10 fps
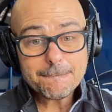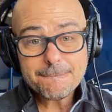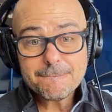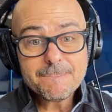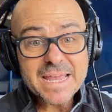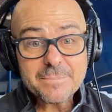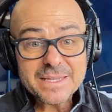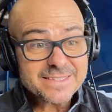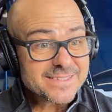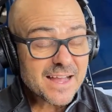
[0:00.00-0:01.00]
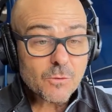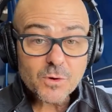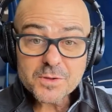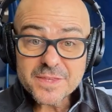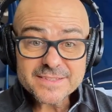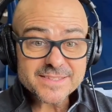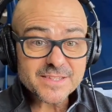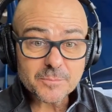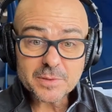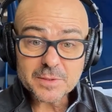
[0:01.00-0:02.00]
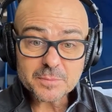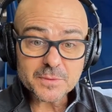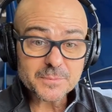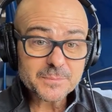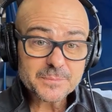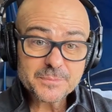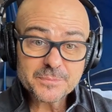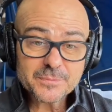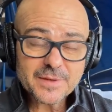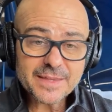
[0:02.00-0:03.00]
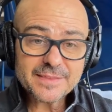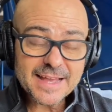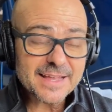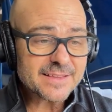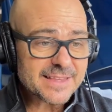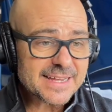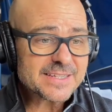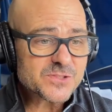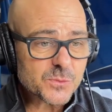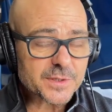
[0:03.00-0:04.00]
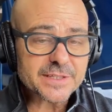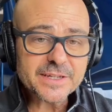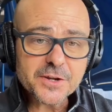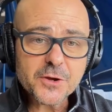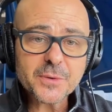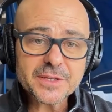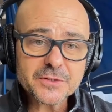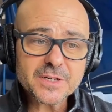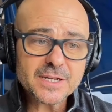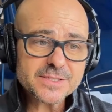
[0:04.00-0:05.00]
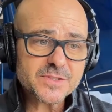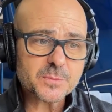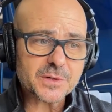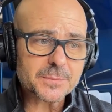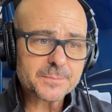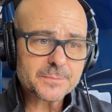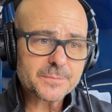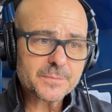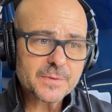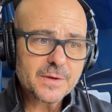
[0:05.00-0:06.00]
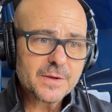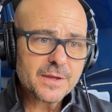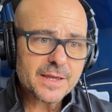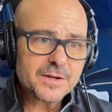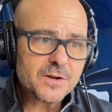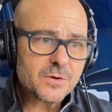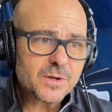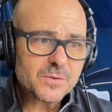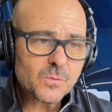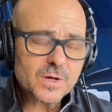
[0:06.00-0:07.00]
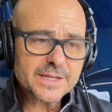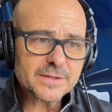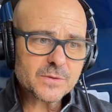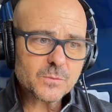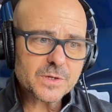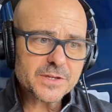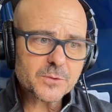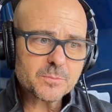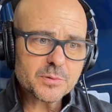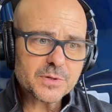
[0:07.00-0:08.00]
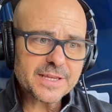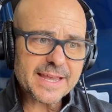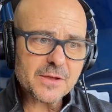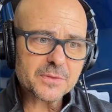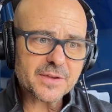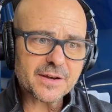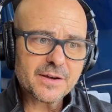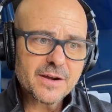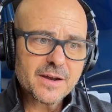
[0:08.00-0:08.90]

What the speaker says: Maybe it's not worth it to some people. And that is really knowing your customer and knowing what you're putting out there.